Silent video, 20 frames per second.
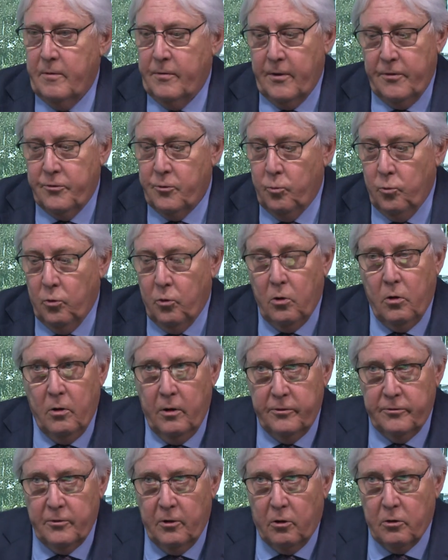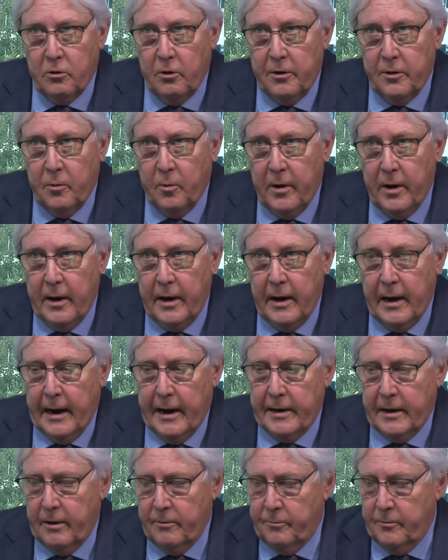that the war has not gone away,
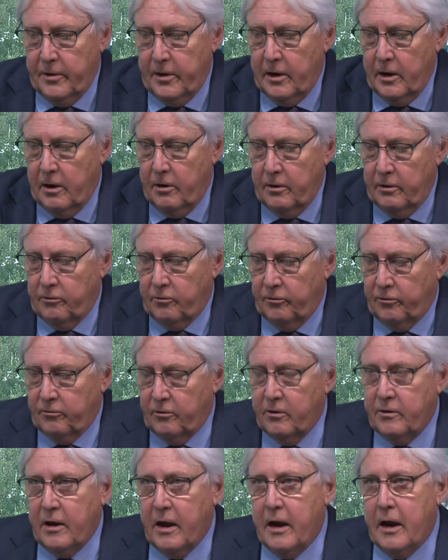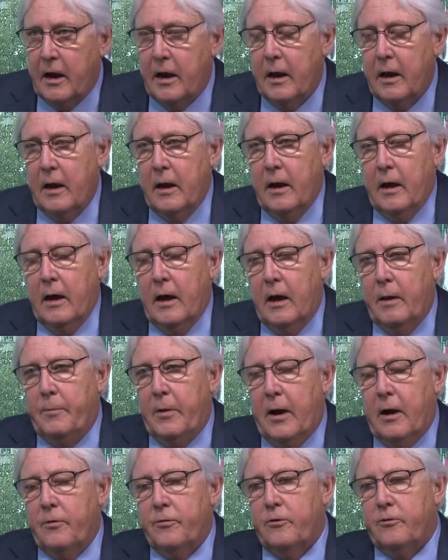and I've been hearing just today
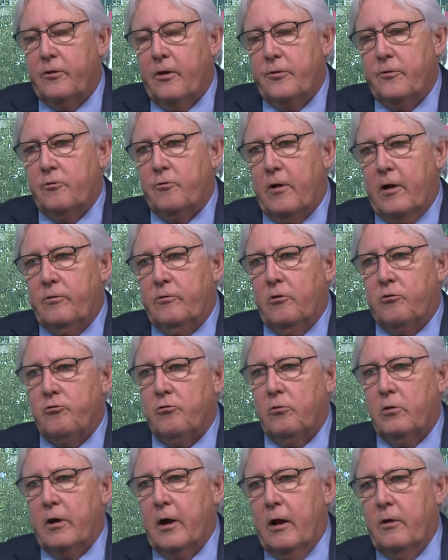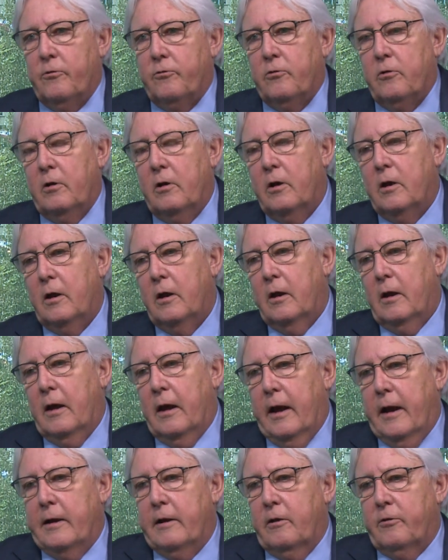about the Southern Transitional Council
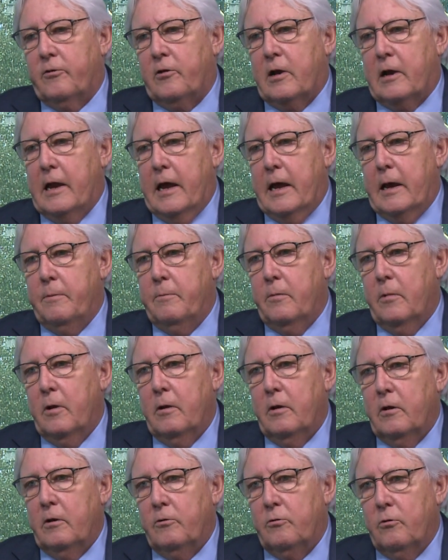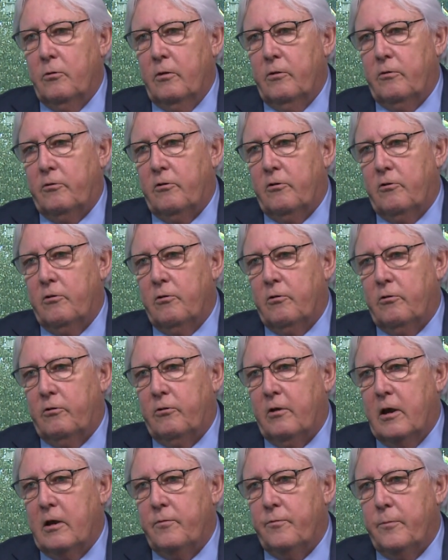and its claim to institute a
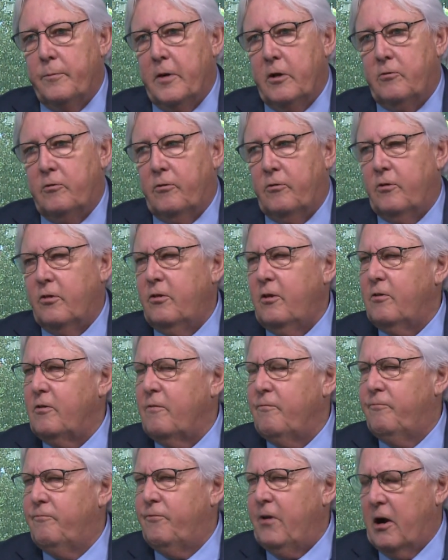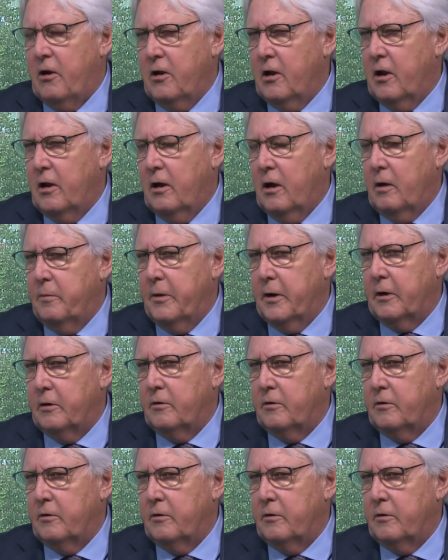state of emergency. These are very alarming